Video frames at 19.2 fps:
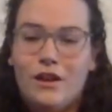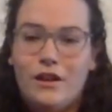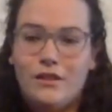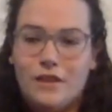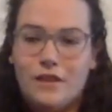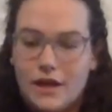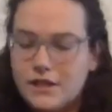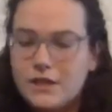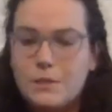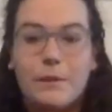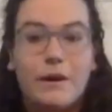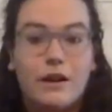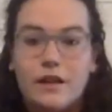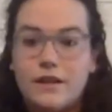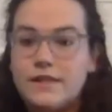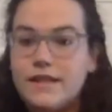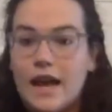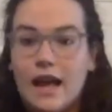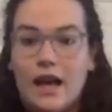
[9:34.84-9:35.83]
they
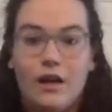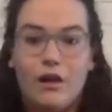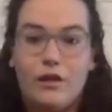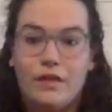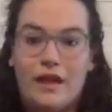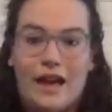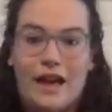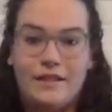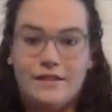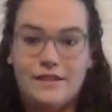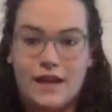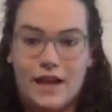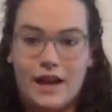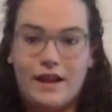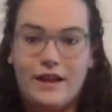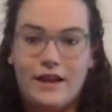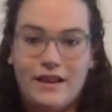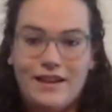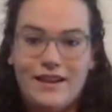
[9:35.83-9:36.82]
experienced hell that
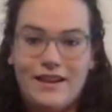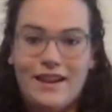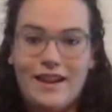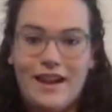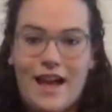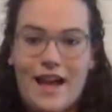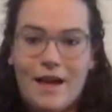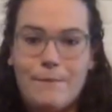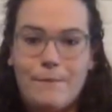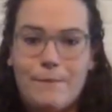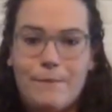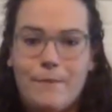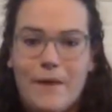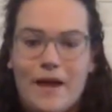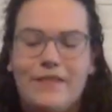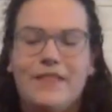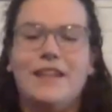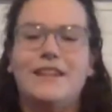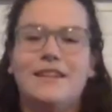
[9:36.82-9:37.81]
day
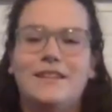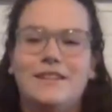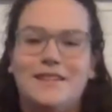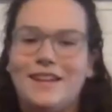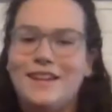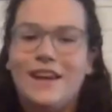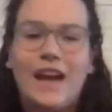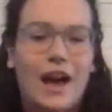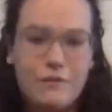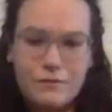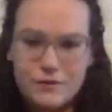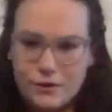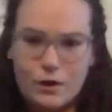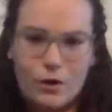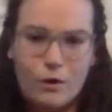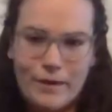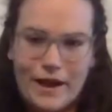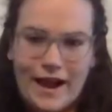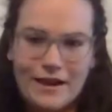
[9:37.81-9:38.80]
and then didn't have to
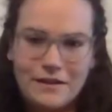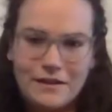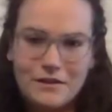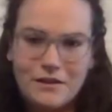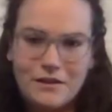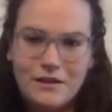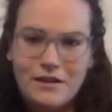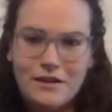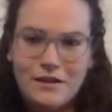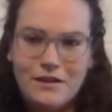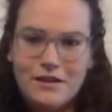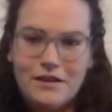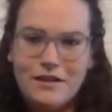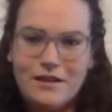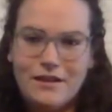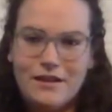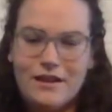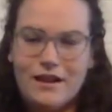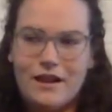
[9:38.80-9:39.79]
go back.
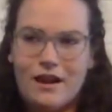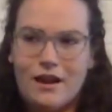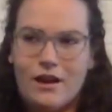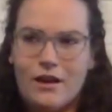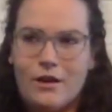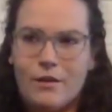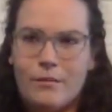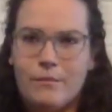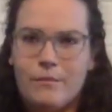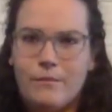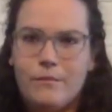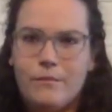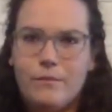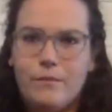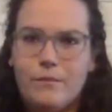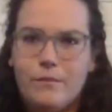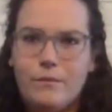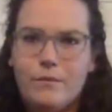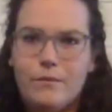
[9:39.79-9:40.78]
Um,
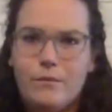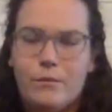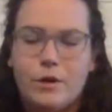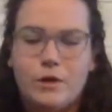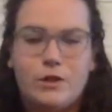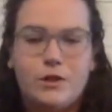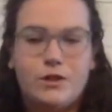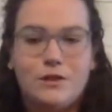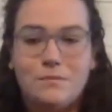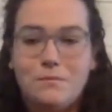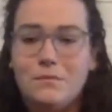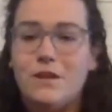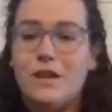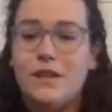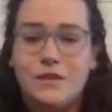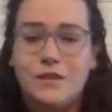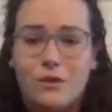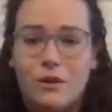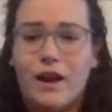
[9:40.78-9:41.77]
which
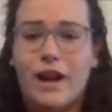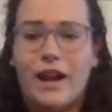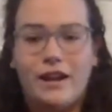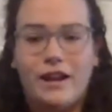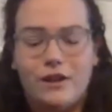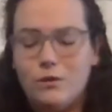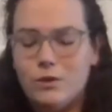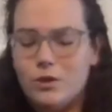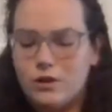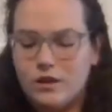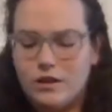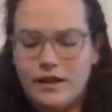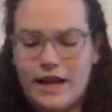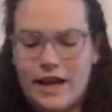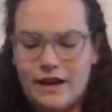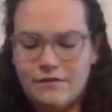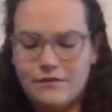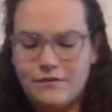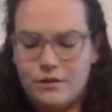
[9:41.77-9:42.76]
is great. You shouldn't
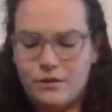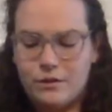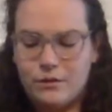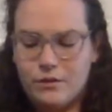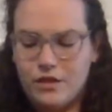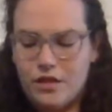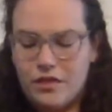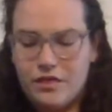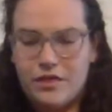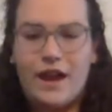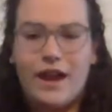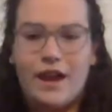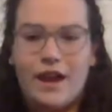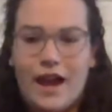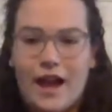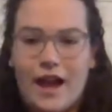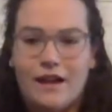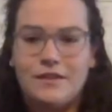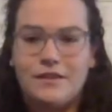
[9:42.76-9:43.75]
have to. They
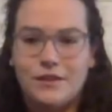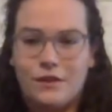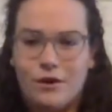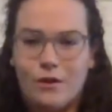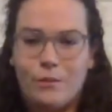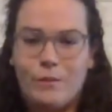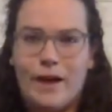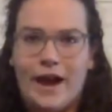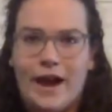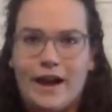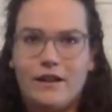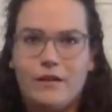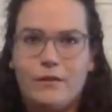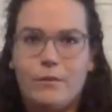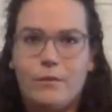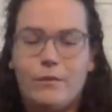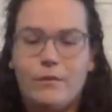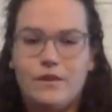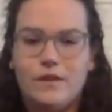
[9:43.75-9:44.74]
had to go back.
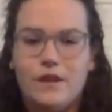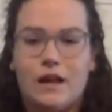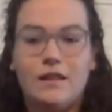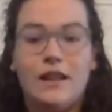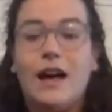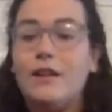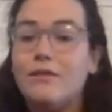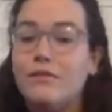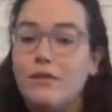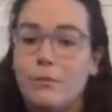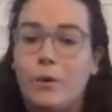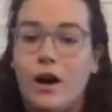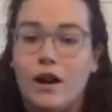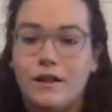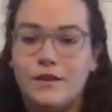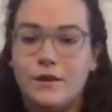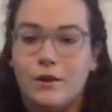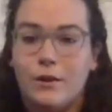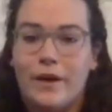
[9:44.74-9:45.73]
A lot of them
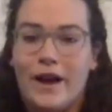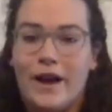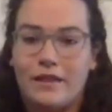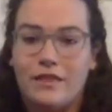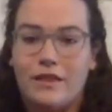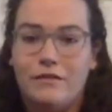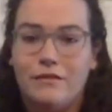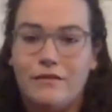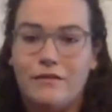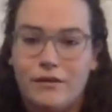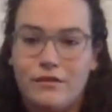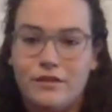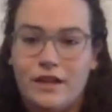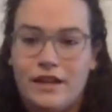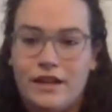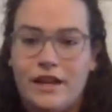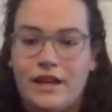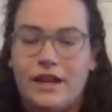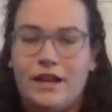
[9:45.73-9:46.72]
wanted to go back. They felt the
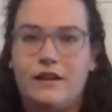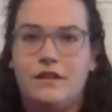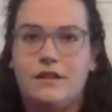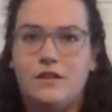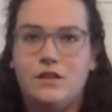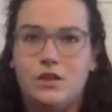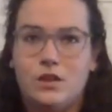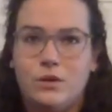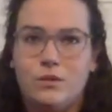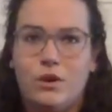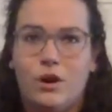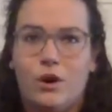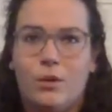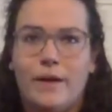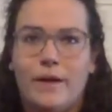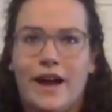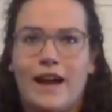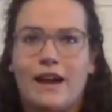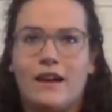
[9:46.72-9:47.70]
need to go
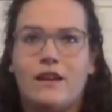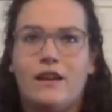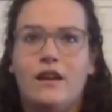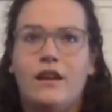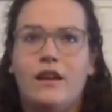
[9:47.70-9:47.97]
back.